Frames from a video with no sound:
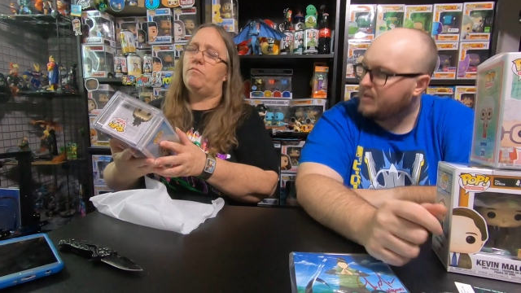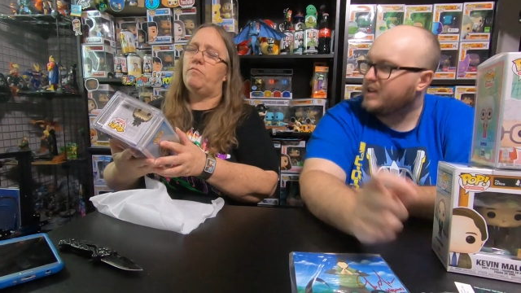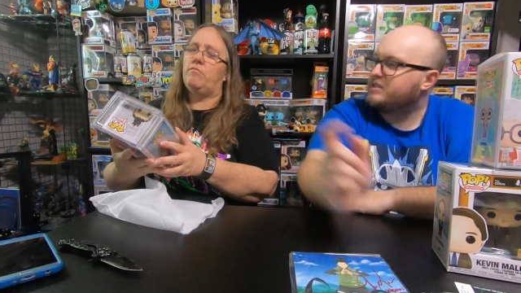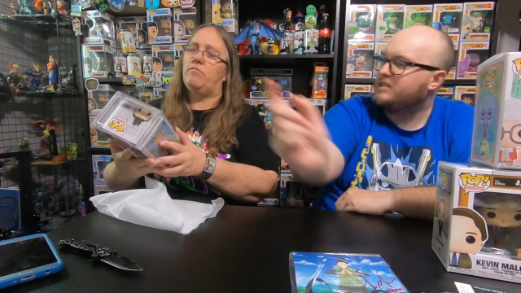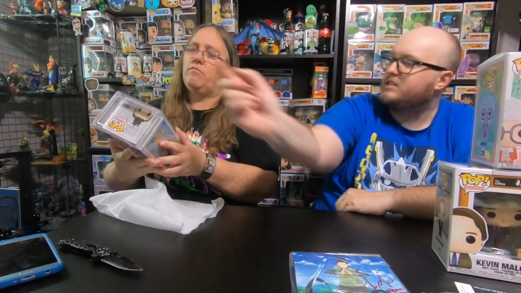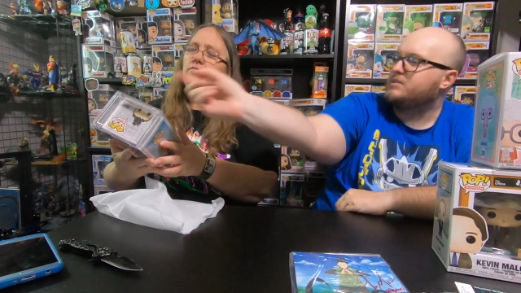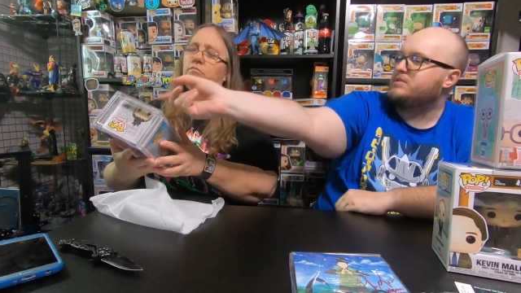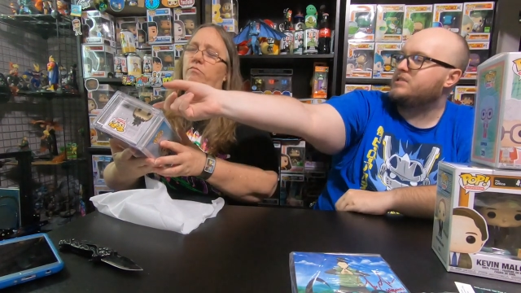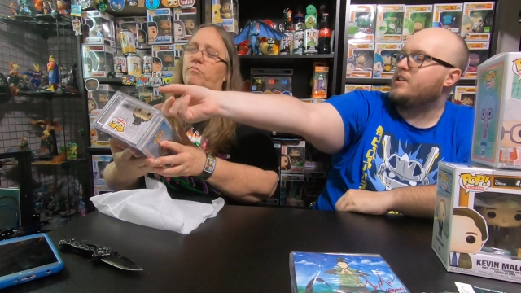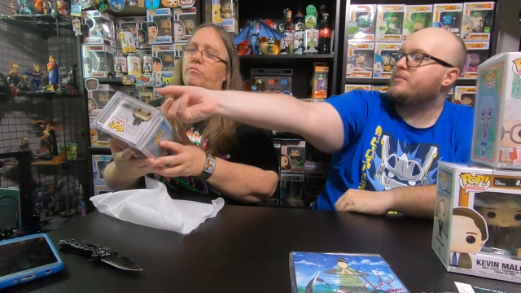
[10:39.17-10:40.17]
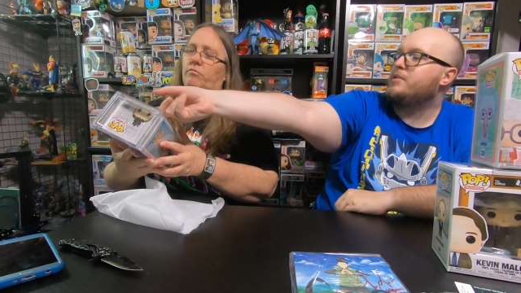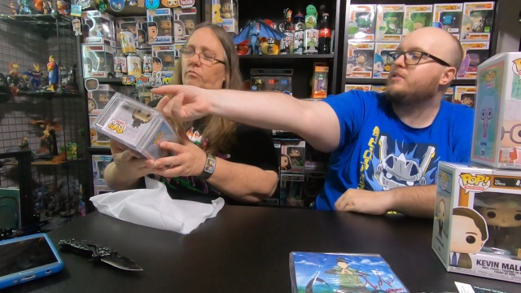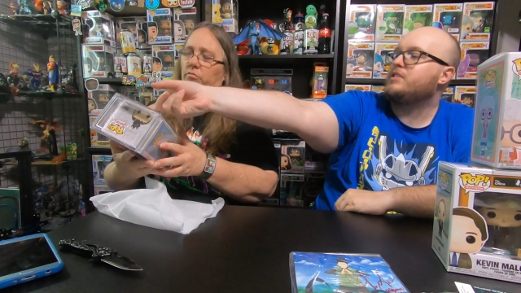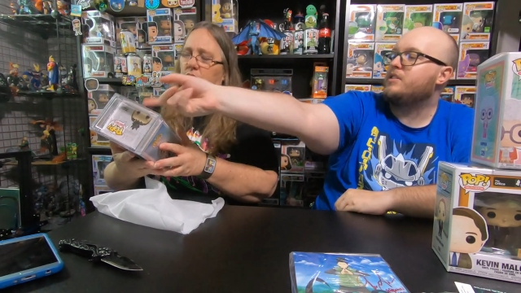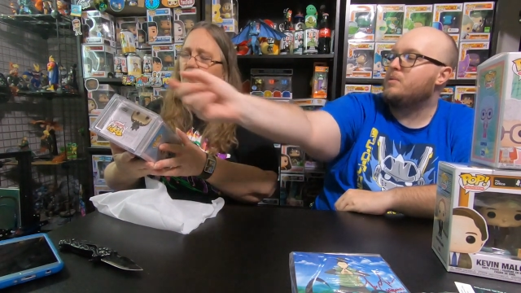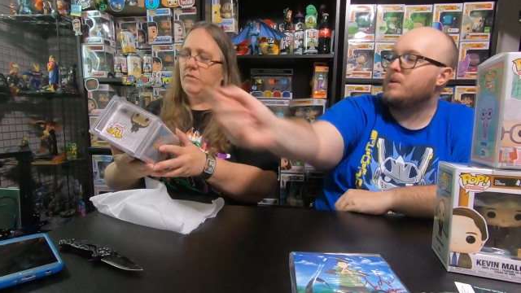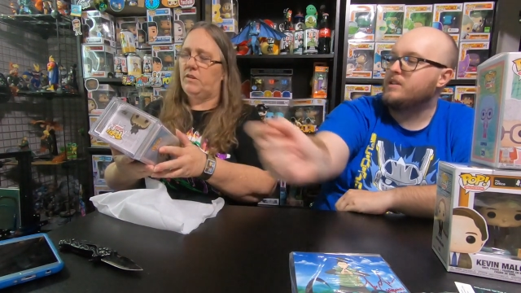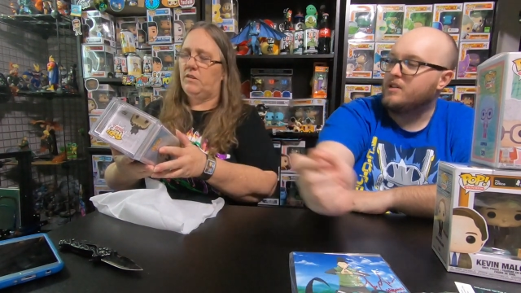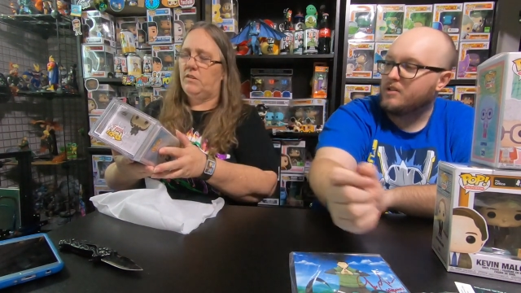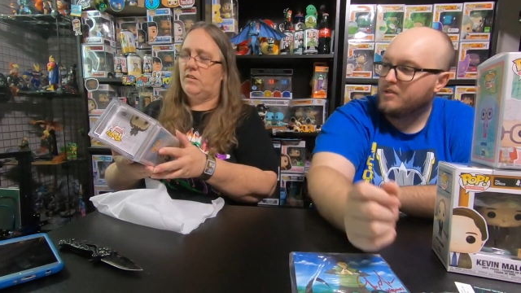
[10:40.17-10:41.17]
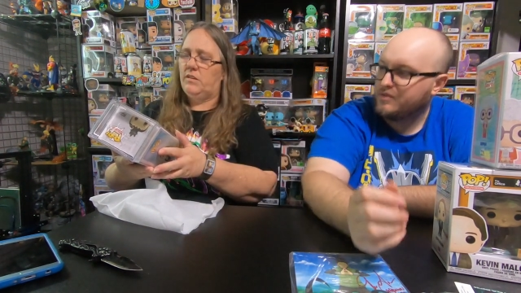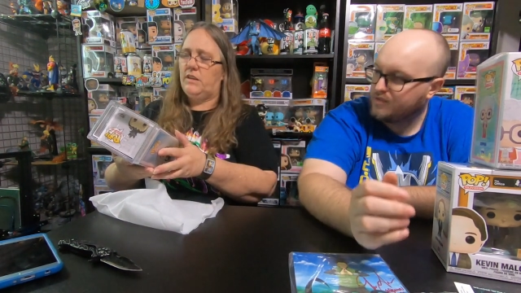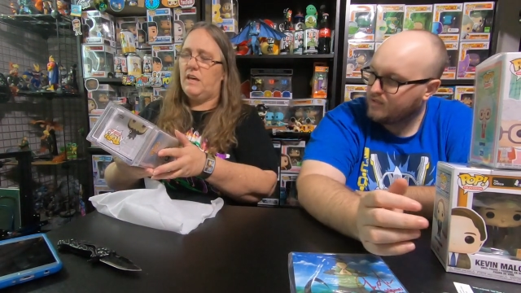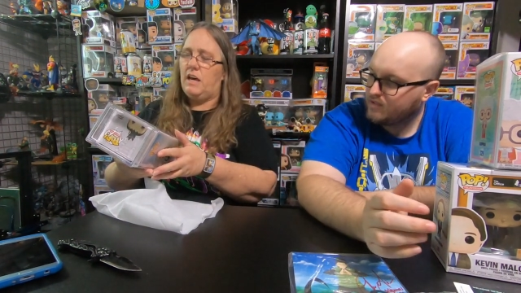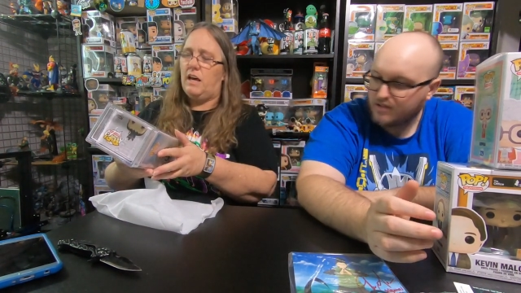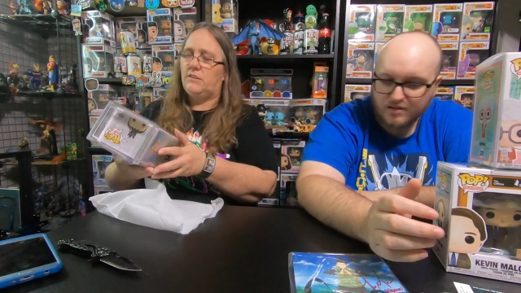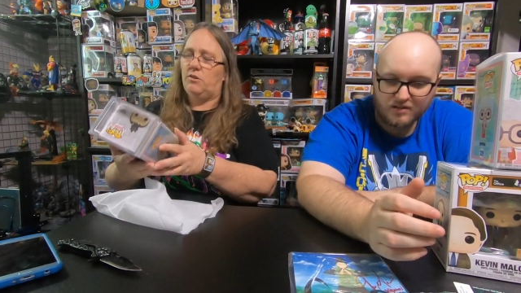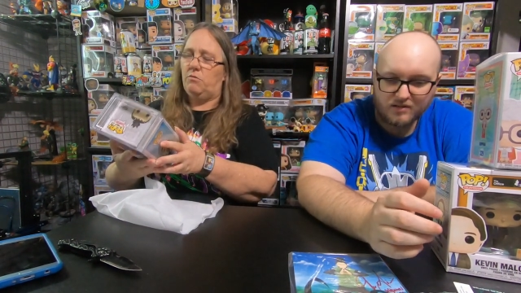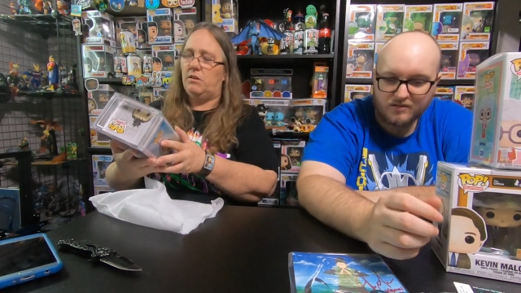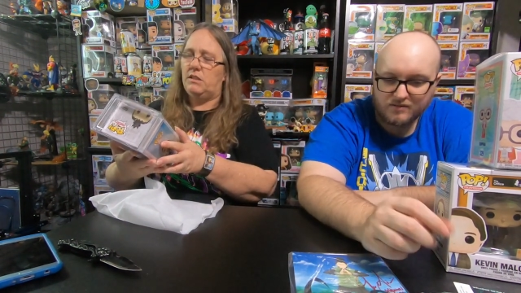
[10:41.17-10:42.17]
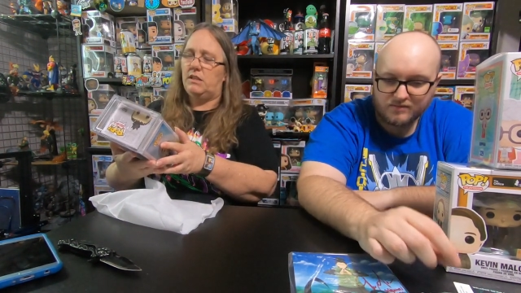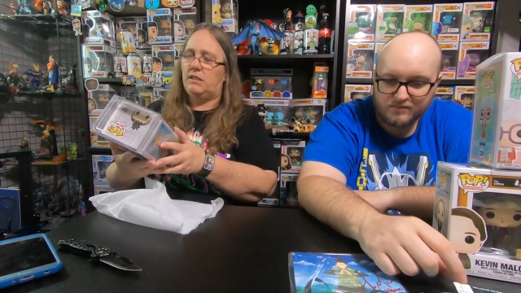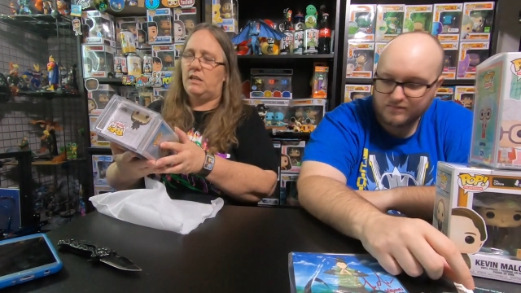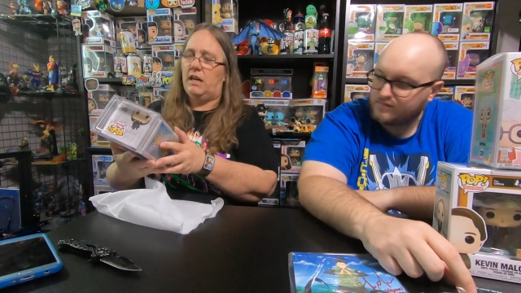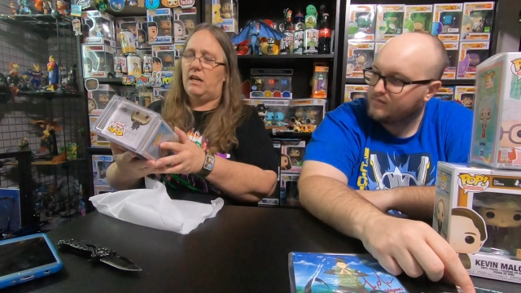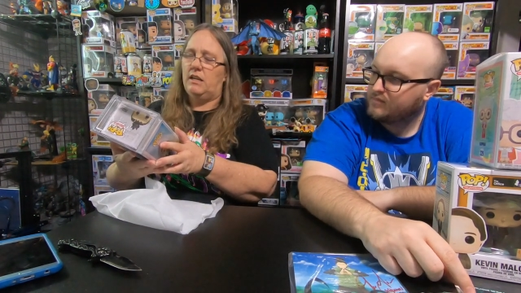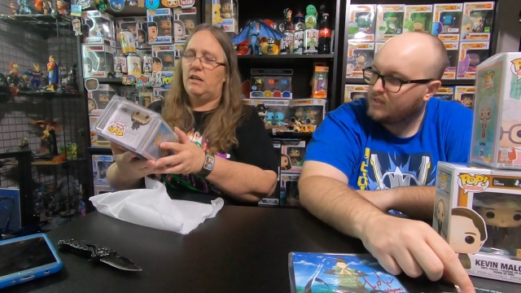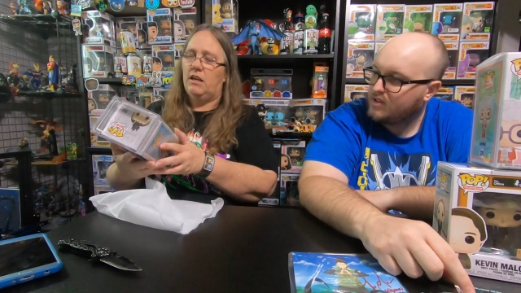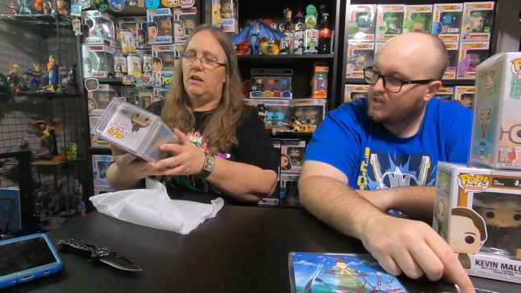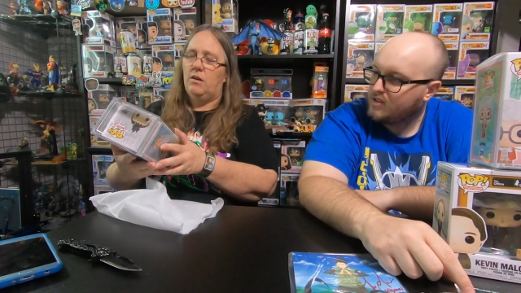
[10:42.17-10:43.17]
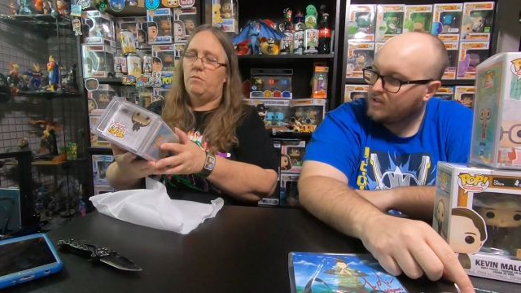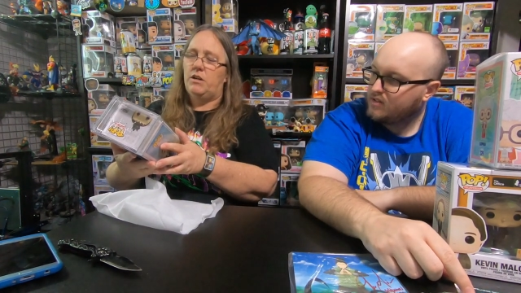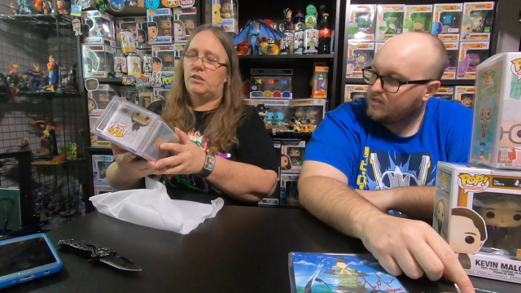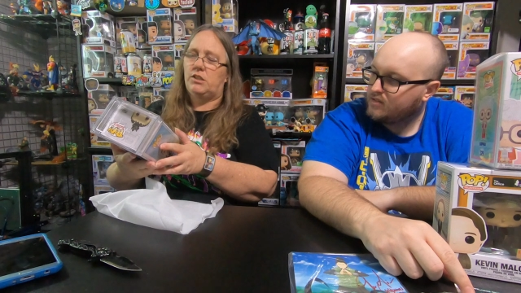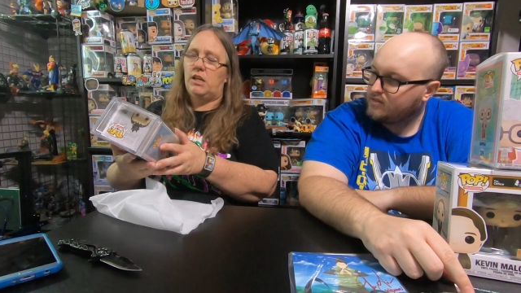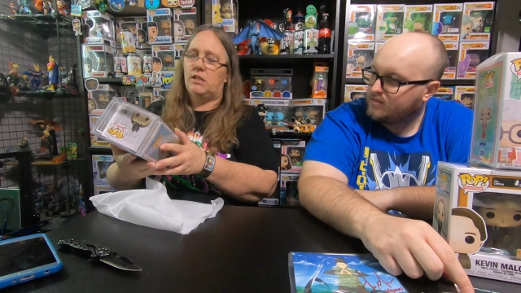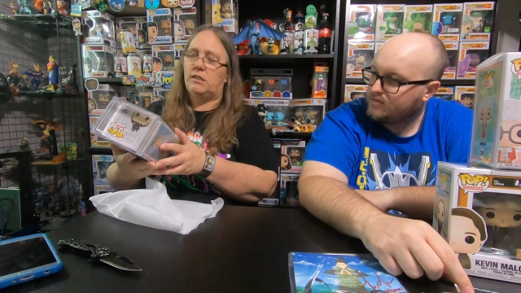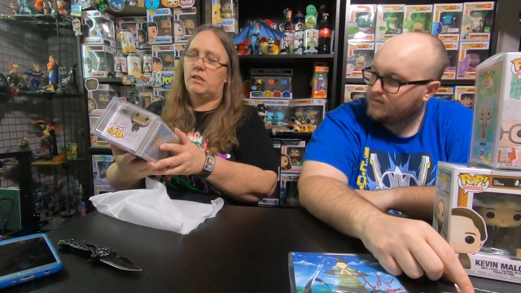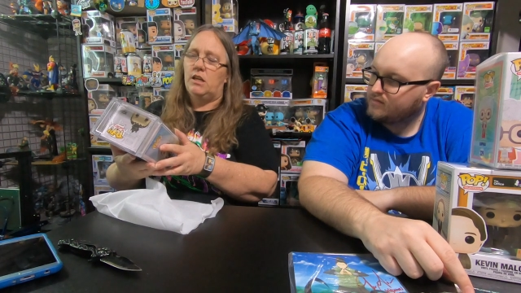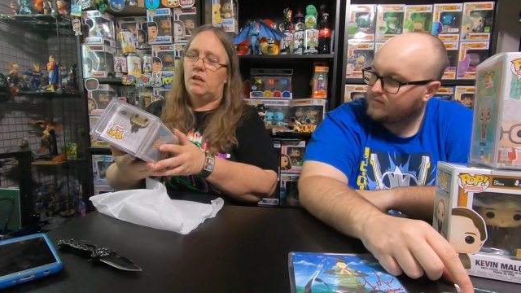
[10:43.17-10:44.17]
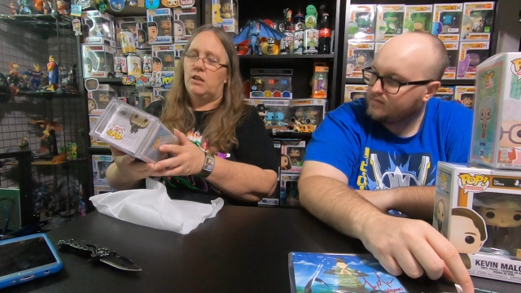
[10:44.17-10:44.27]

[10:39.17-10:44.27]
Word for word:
Speaker 1: I can see some scuff marks on the window.
Speaker 2: Yeah, so it wasn't a 10, but it says